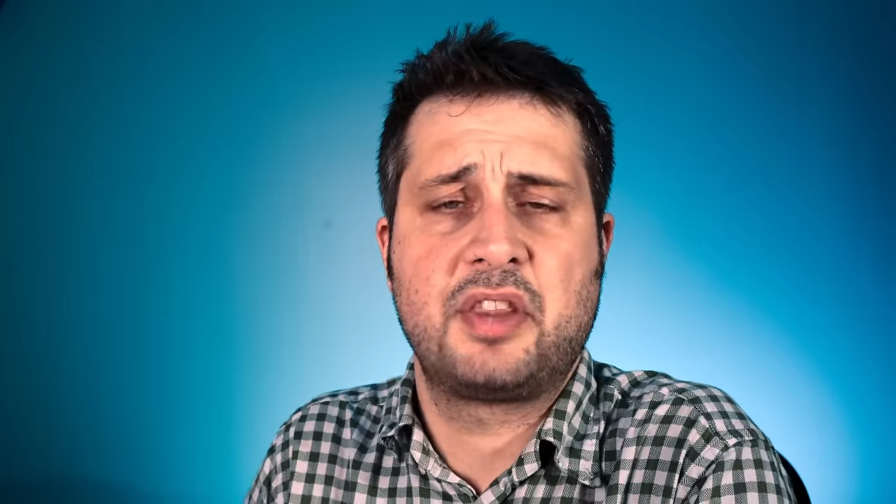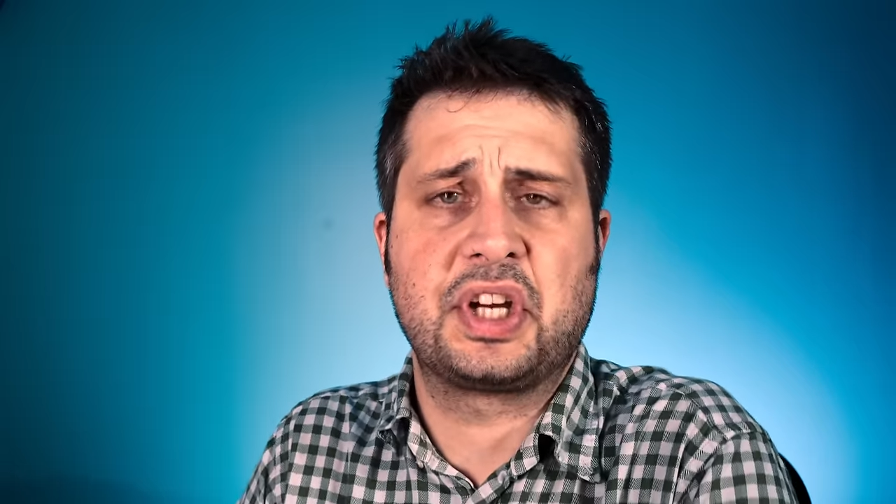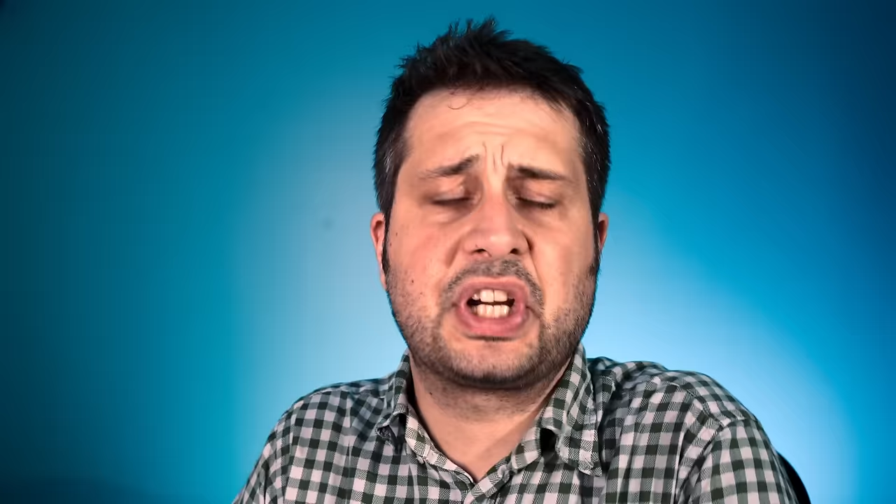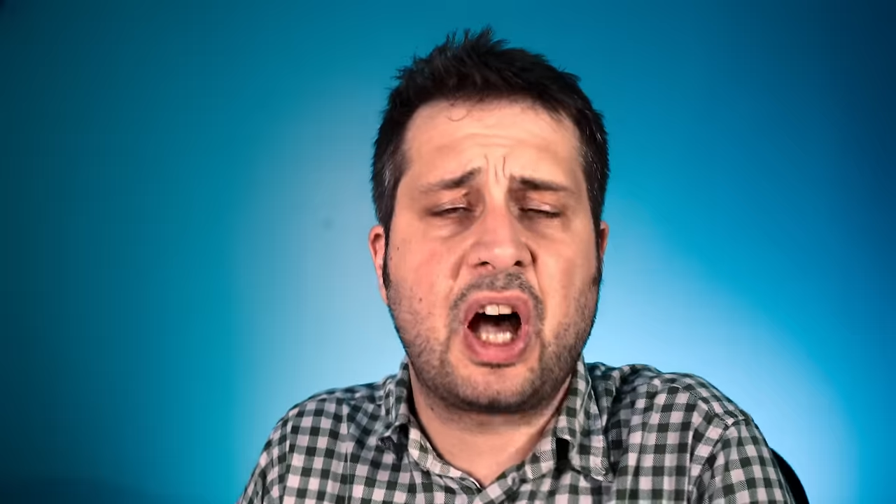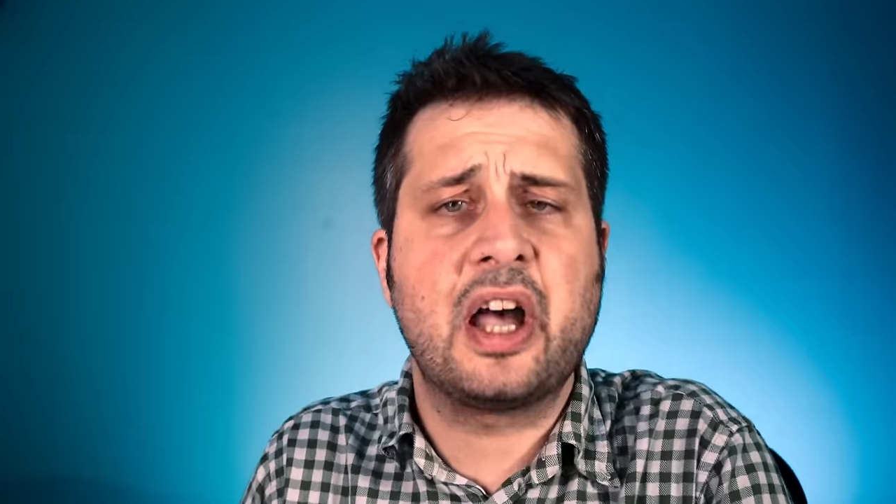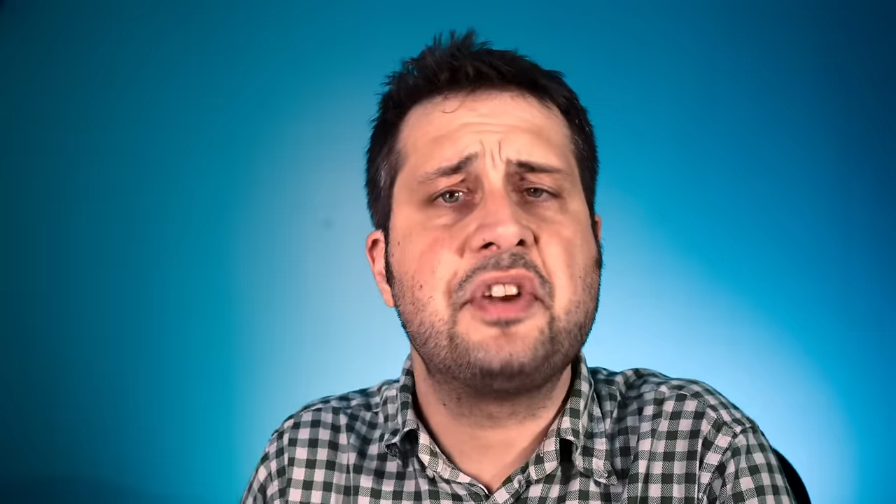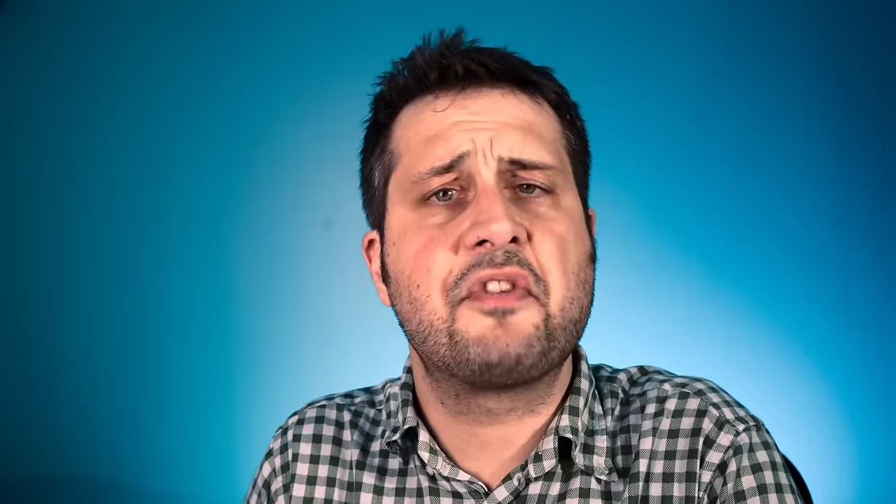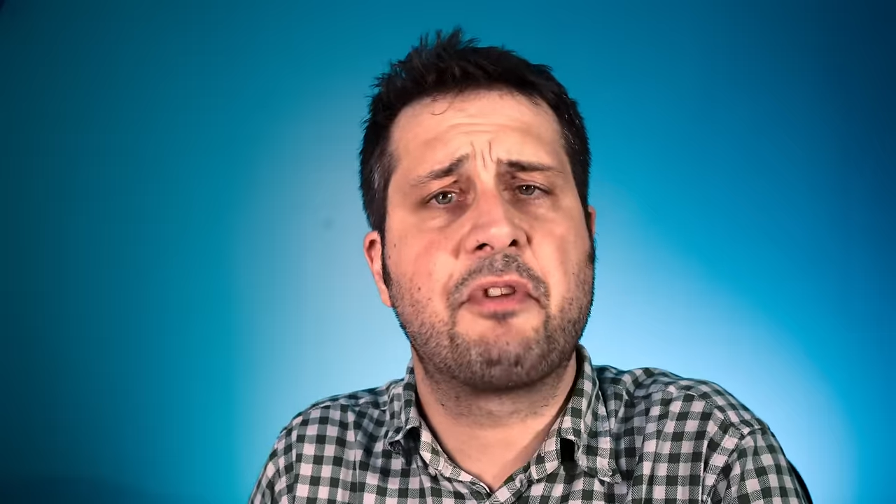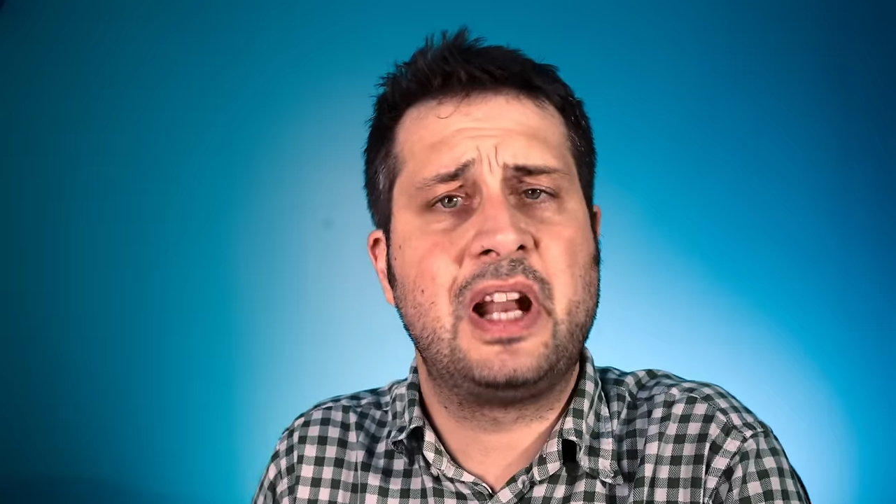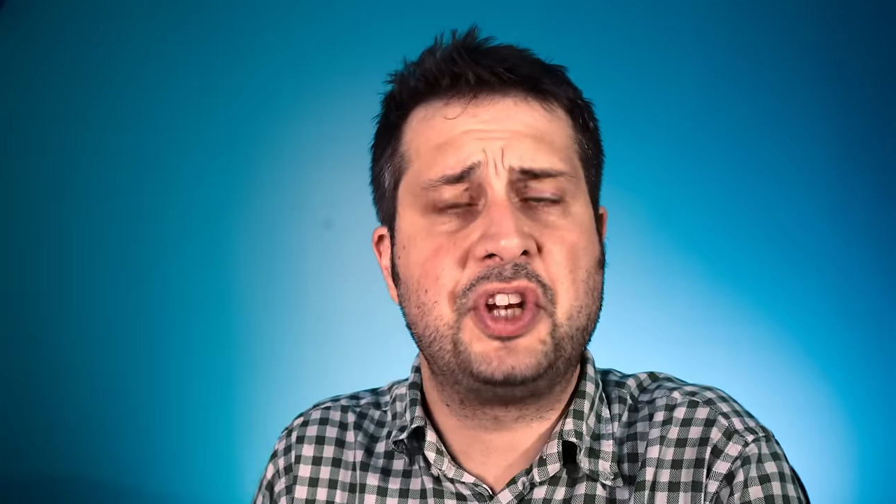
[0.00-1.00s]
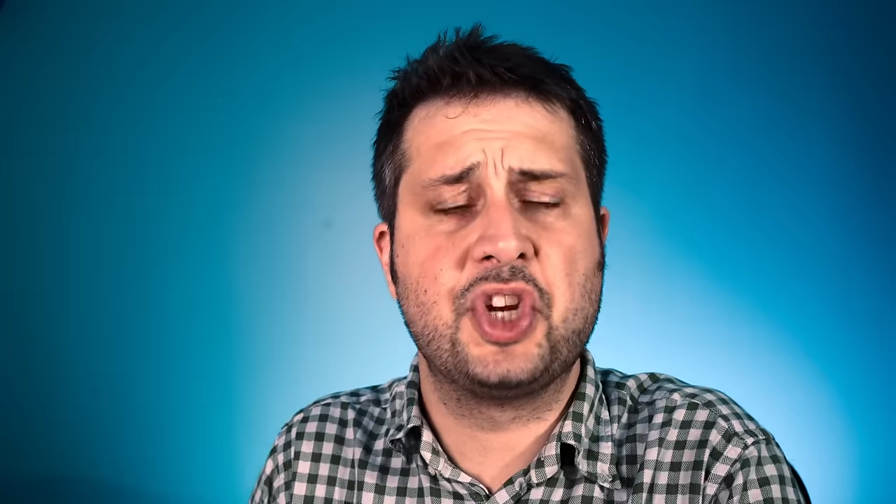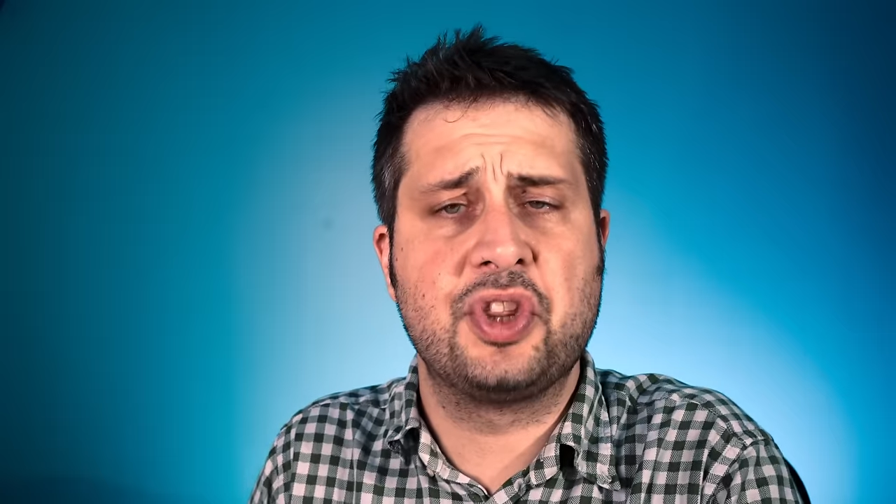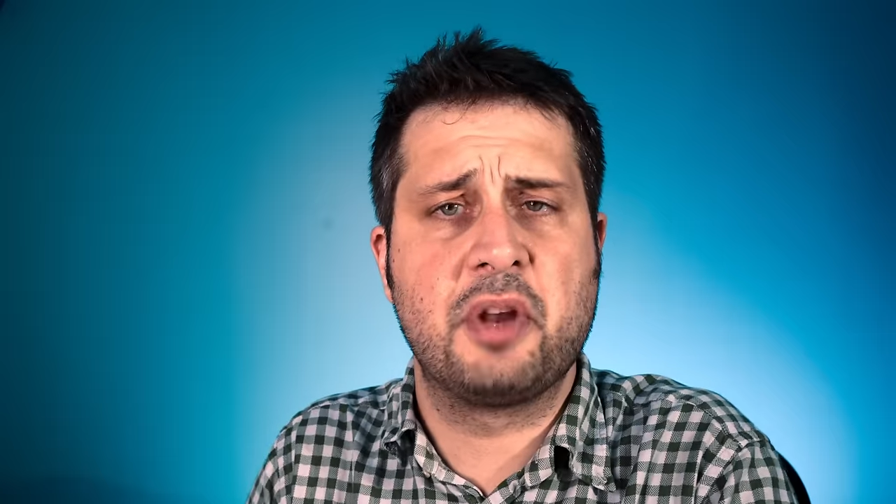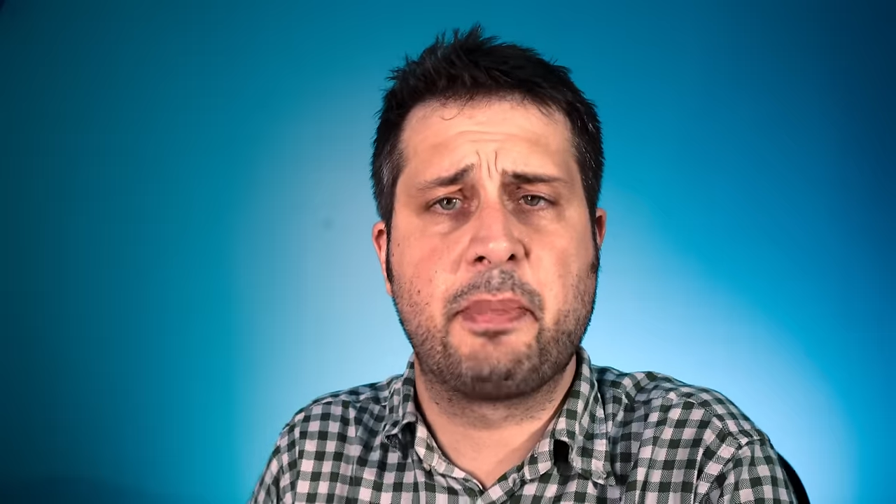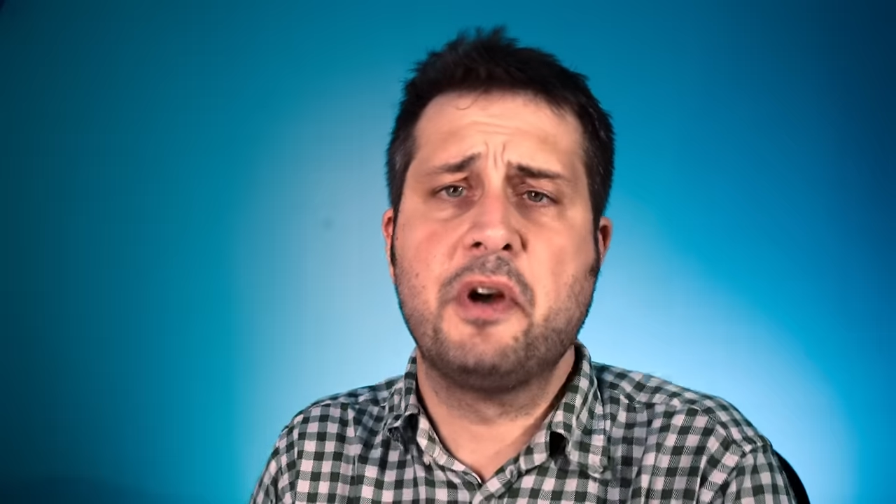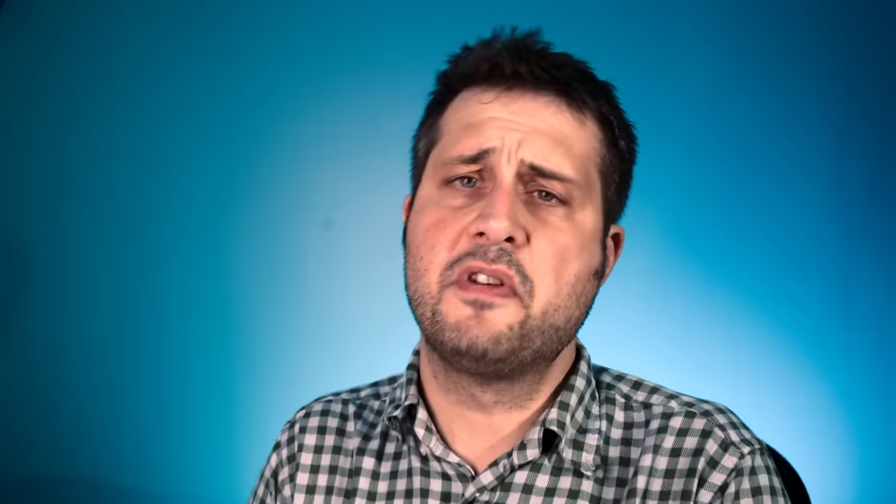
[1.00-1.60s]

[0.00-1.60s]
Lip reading: the kind of religion that both